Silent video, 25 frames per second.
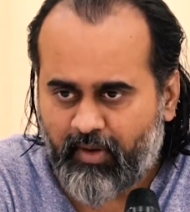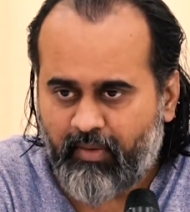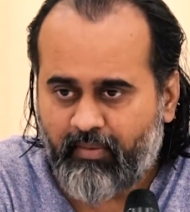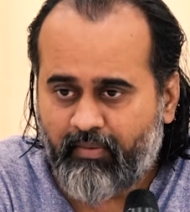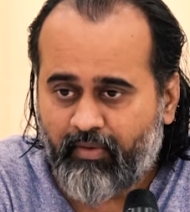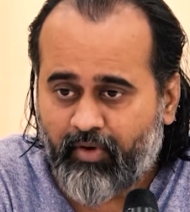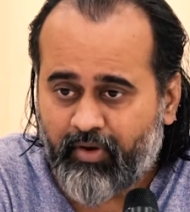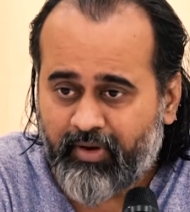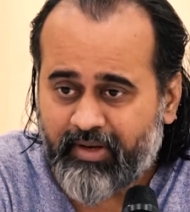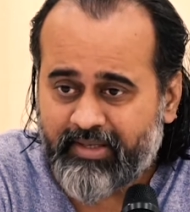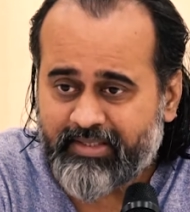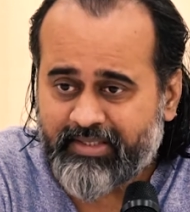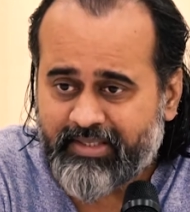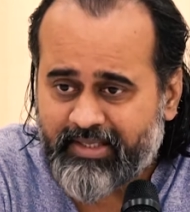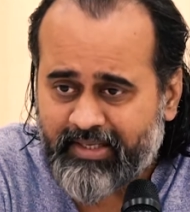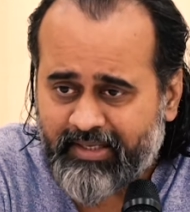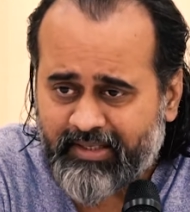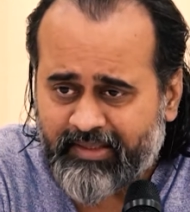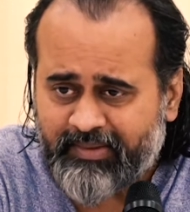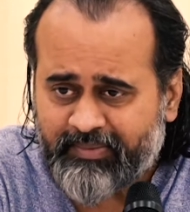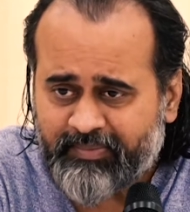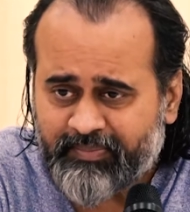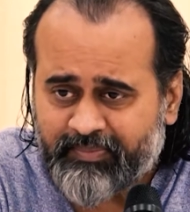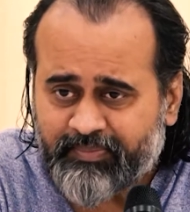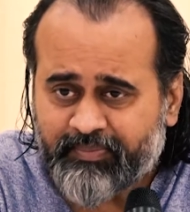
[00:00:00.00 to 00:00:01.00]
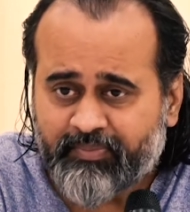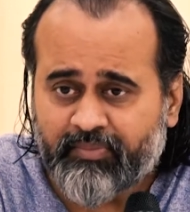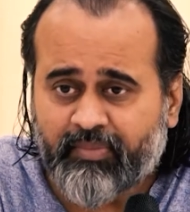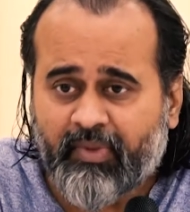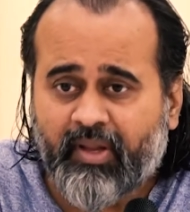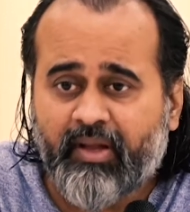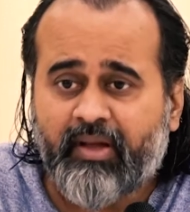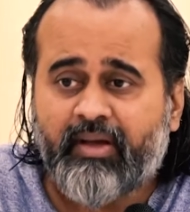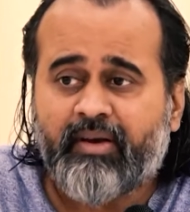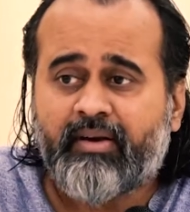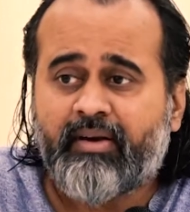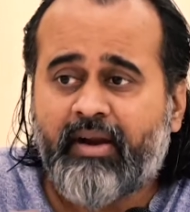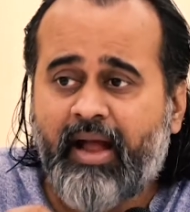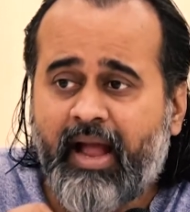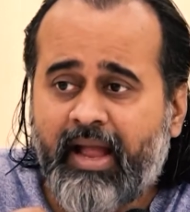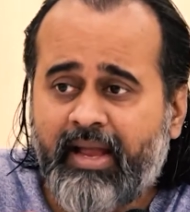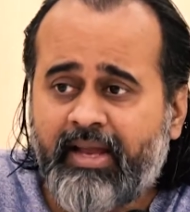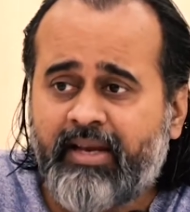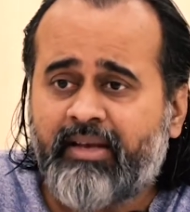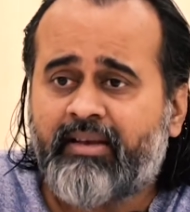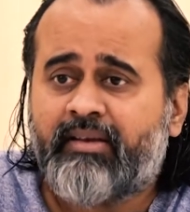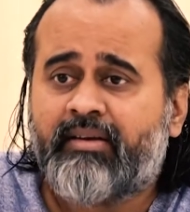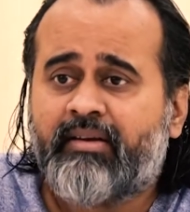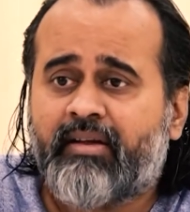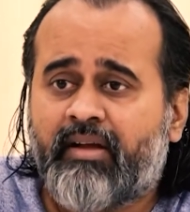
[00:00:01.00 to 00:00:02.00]
What is the
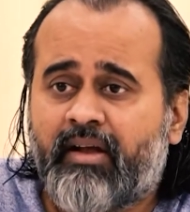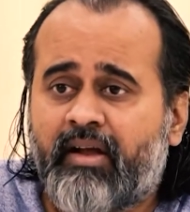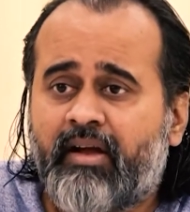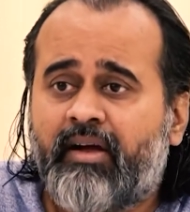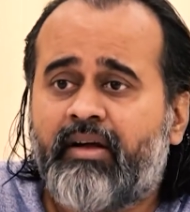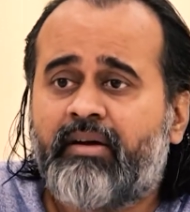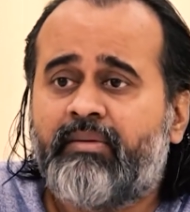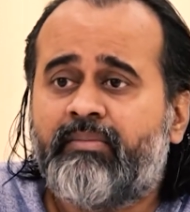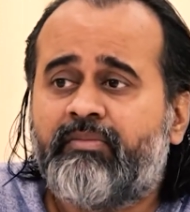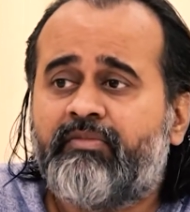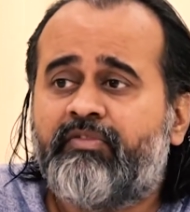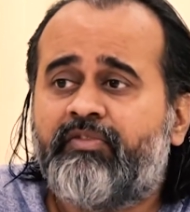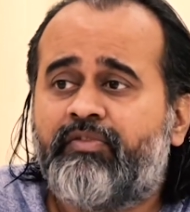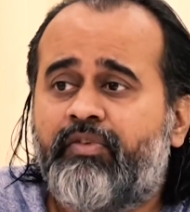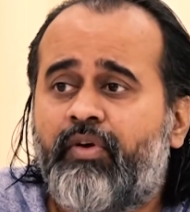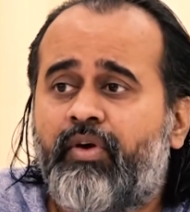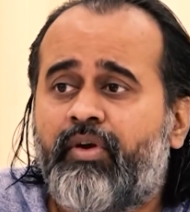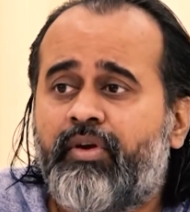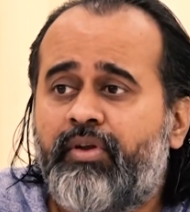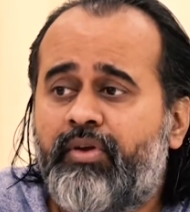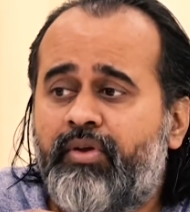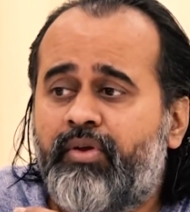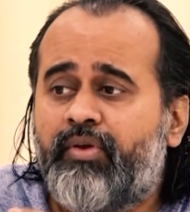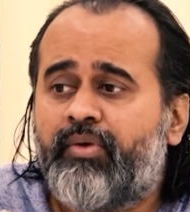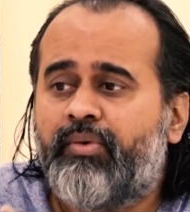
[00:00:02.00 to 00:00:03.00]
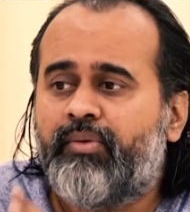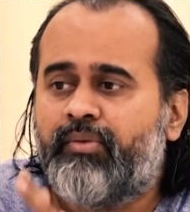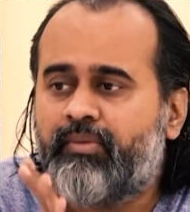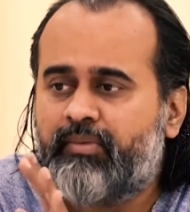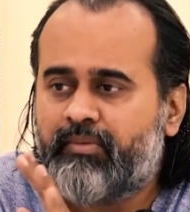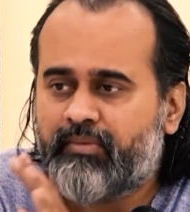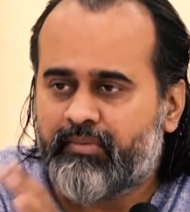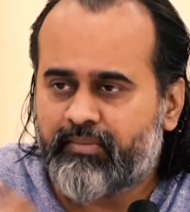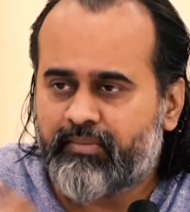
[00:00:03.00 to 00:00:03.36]
right karma for you?